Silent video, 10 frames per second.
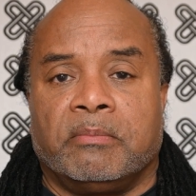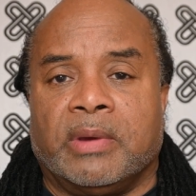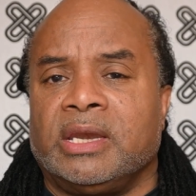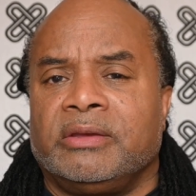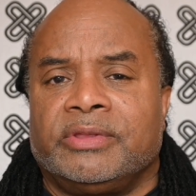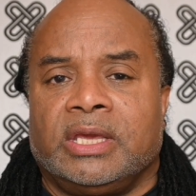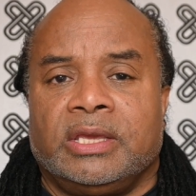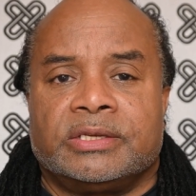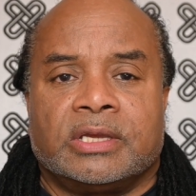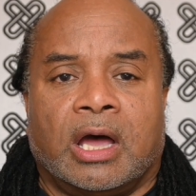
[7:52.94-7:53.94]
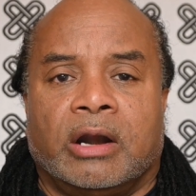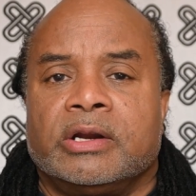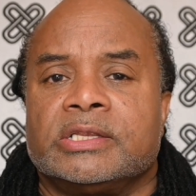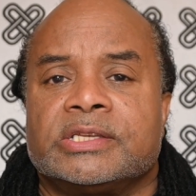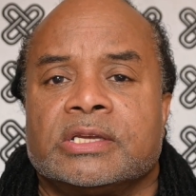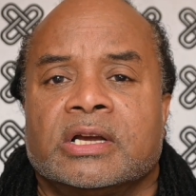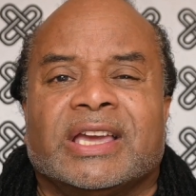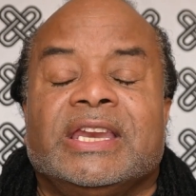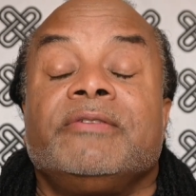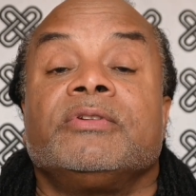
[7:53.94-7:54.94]
Many of these are unsung
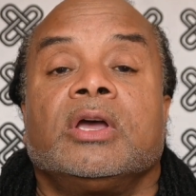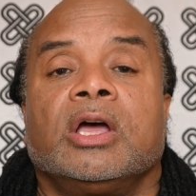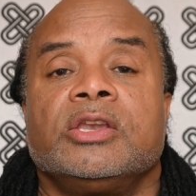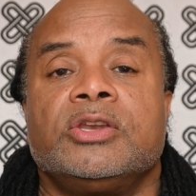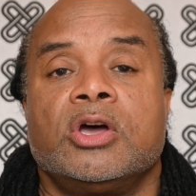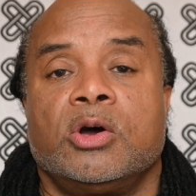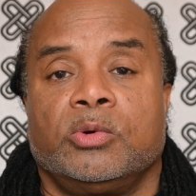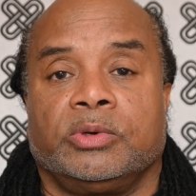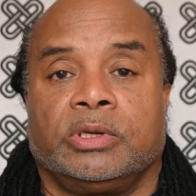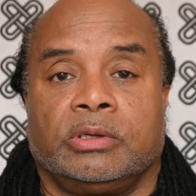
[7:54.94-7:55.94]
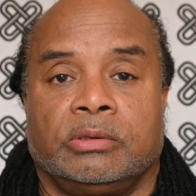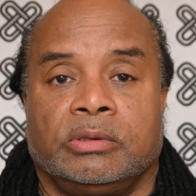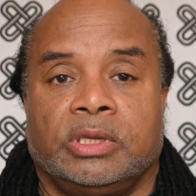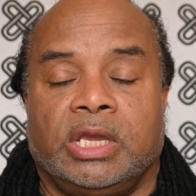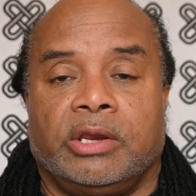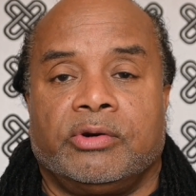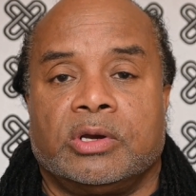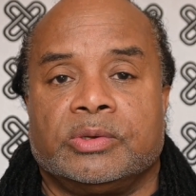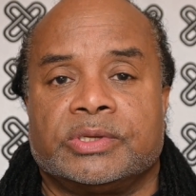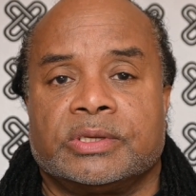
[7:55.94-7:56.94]
and even unknown
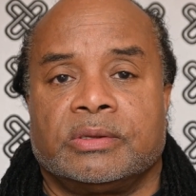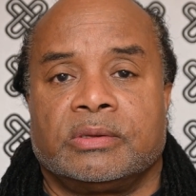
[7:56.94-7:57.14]
heroes.